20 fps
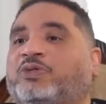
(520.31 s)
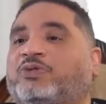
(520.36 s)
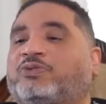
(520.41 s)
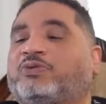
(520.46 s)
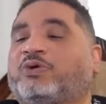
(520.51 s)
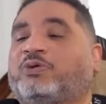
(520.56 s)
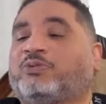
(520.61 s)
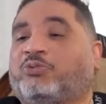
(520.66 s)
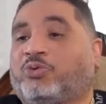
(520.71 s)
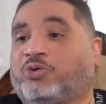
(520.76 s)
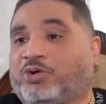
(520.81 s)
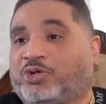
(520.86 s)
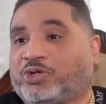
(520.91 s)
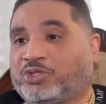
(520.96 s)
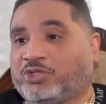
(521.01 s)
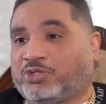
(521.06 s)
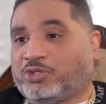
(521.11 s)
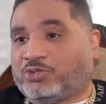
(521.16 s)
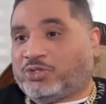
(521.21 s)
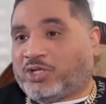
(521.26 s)
So I'm
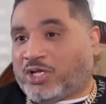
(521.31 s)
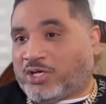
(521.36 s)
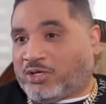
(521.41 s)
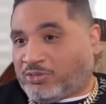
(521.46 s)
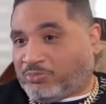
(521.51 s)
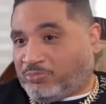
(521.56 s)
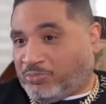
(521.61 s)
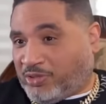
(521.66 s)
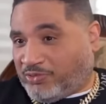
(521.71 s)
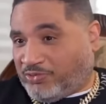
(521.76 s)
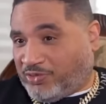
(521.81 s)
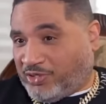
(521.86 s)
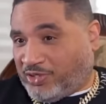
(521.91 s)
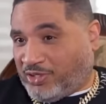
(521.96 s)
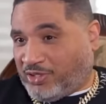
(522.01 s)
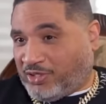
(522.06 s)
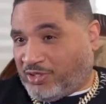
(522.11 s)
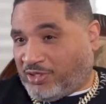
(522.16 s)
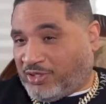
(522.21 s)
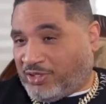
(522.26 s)
warning you now,
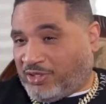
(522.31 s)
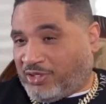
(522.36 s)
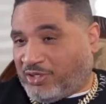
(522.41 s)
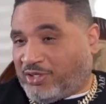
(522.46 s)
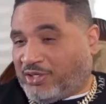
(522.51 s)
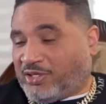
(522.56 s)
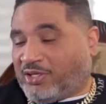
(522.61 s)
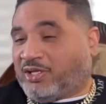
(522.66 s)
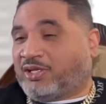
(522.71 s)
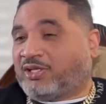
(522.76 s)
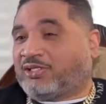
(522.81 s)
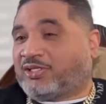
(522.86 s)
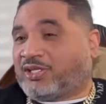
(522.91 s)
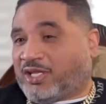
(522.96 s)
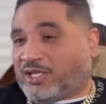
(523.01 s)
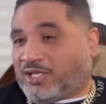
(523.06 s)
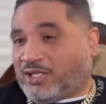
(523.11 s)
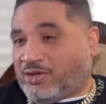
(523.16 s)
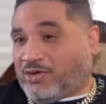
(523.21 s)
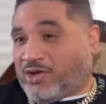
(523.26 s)
Puffy.
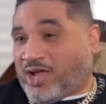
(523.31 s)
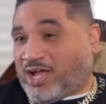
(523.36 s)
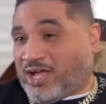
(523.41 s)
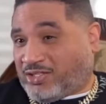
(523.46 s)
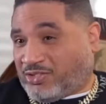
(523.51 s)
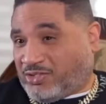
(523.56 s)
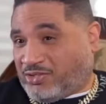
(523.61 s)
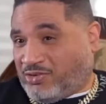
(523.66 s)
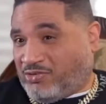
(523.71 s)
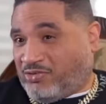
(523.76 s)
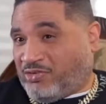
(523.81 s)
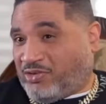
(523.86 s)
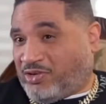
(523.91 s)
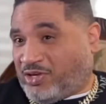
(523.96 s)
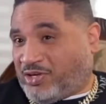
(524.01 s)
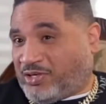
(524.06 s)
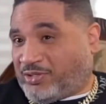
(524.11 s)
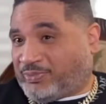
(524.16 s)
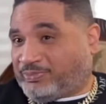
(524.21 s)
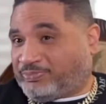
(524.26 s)
Take your ass over
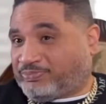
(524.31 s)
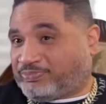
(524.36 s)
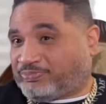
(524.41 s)
there.